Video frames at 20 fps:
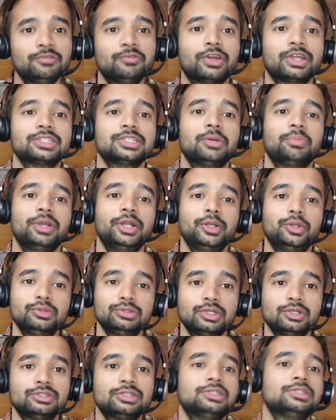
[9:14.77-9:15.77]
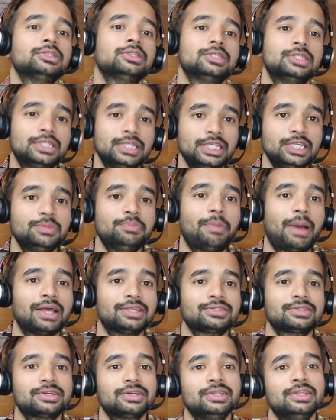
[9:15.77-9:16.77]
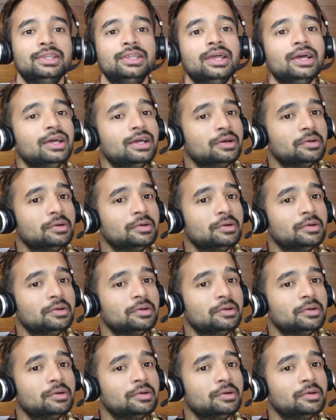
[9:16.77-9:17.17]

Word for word: for example in 2000 c pascal